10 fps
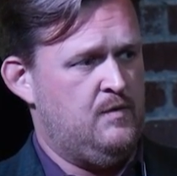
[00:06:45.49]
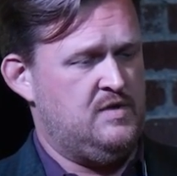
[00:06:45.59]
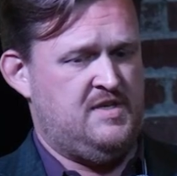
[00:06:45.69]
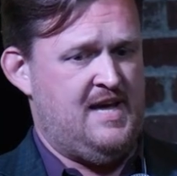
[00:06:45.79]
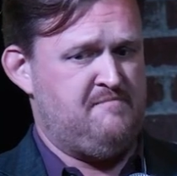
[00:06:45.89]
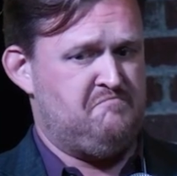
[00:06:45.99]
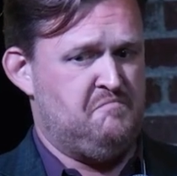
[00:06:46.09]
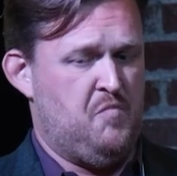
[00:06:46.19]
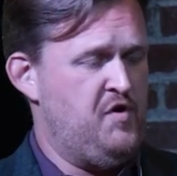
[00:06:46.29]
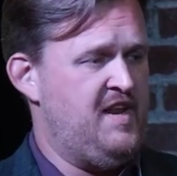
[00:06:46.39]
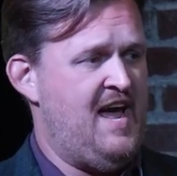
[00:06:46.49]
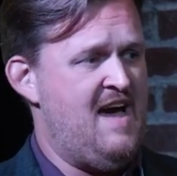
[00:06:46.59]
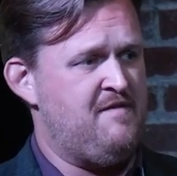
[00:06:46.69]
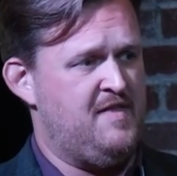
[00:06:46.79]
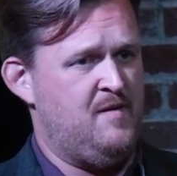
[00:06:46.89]
was that more than
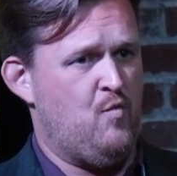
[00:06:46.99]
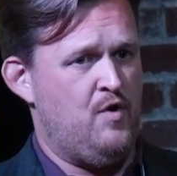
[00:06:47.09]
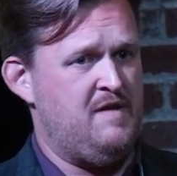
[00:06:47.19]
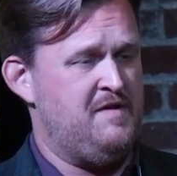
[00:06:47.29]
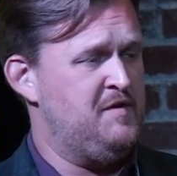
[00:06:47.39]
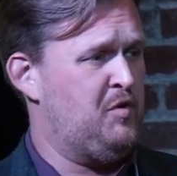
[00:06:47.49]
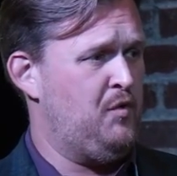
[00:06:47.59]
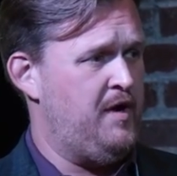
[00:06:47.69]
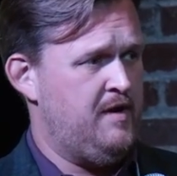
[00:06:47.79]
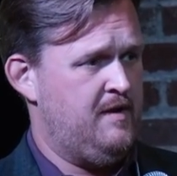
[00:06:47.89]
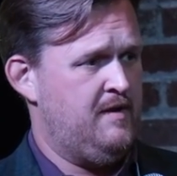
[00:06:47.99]
half of them weren't even deployed.